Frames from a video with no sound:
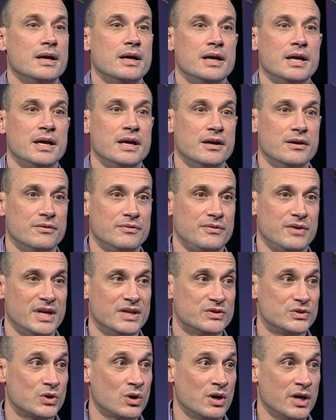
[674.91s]
If
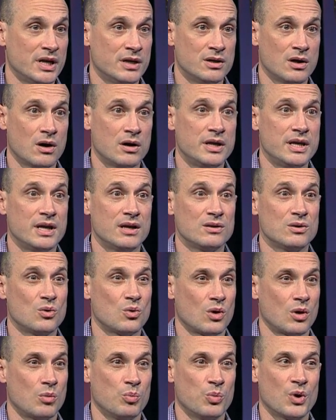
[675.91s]
it's turning dark yellow
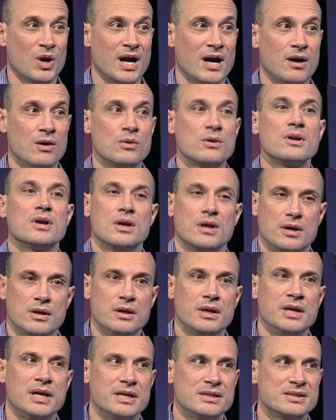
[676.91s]
or brown,
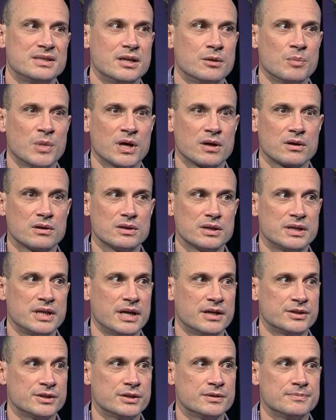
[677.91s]
you need to seek medical
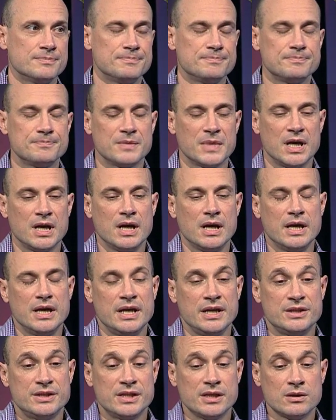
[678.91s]
attention.
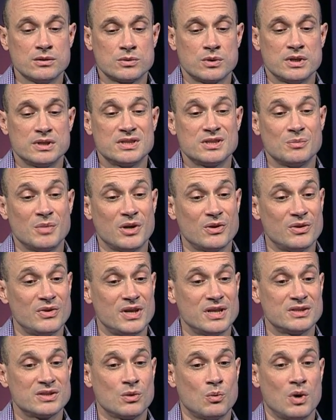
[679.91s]
In children, some other
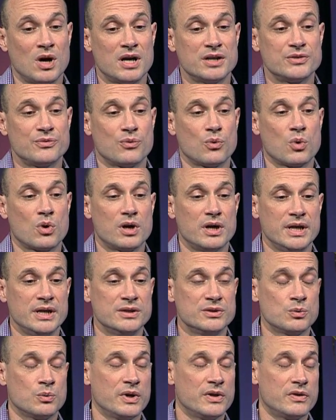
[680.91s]
things to watch for
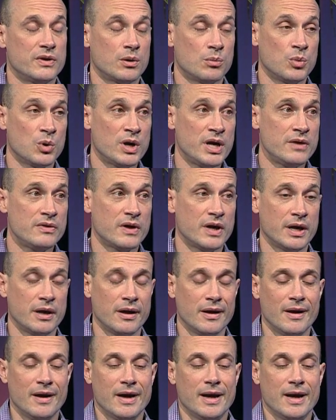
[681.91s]
is with their breathing.